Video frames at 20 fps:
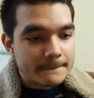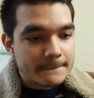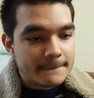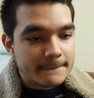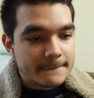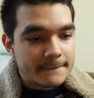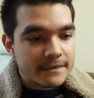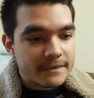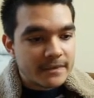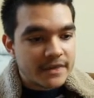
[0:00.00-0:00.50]

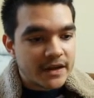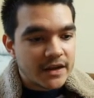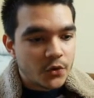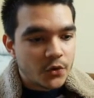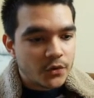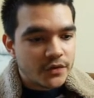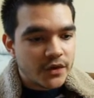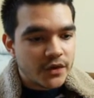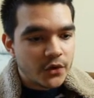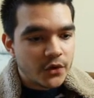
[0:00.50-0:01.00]
There
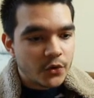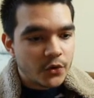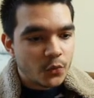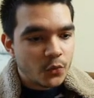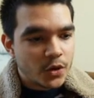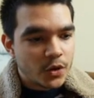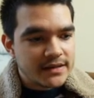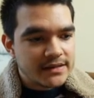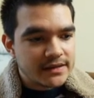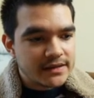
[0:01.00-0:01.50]

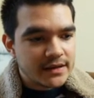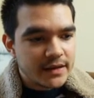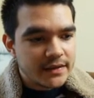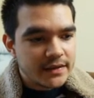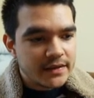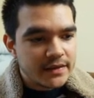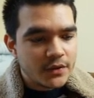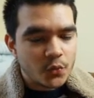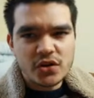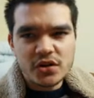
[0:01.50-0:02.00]

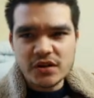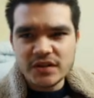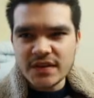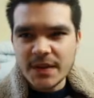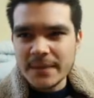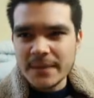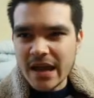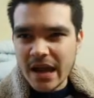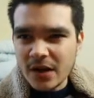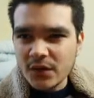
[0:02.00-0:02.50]
were some
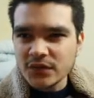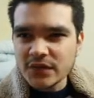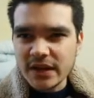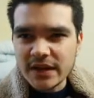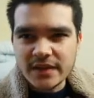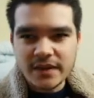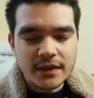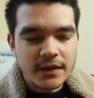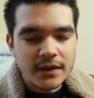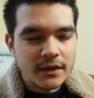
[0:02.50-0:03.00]
nouns, I
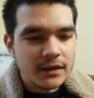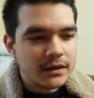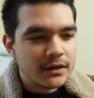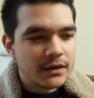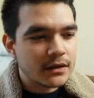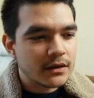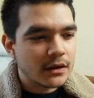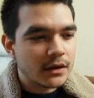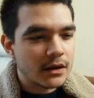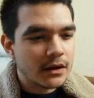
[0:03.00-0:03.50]
think.
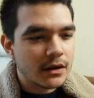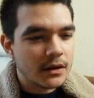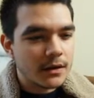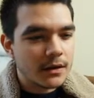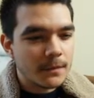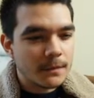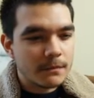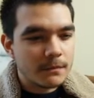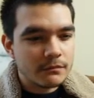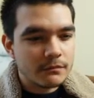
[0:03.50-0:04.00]
I
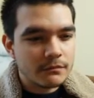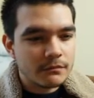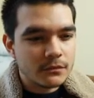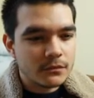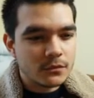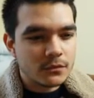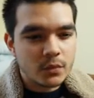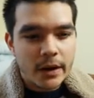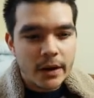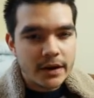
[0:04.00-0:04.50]

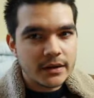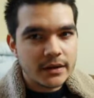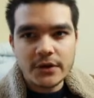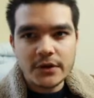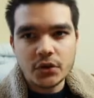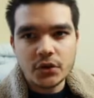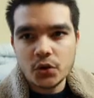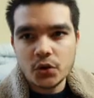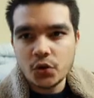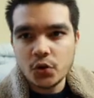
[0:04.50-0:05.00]
don't know
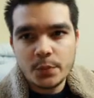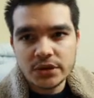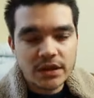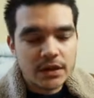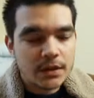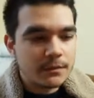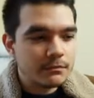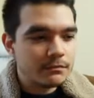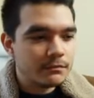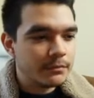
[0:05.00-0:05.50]
who put
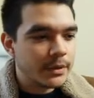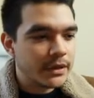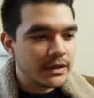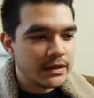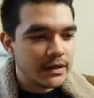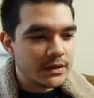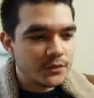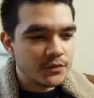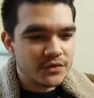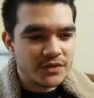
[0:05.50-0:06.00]
them, but
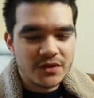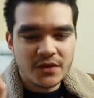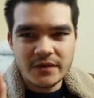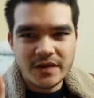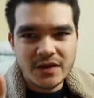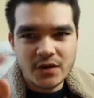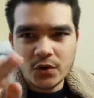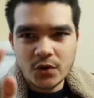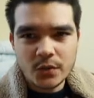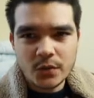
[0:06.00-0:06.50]
they're
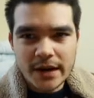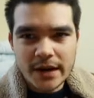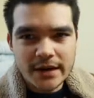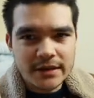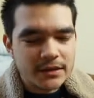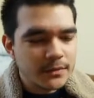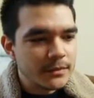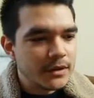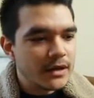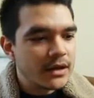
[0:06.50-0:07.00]
very
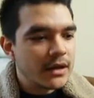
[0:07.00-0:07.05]
random.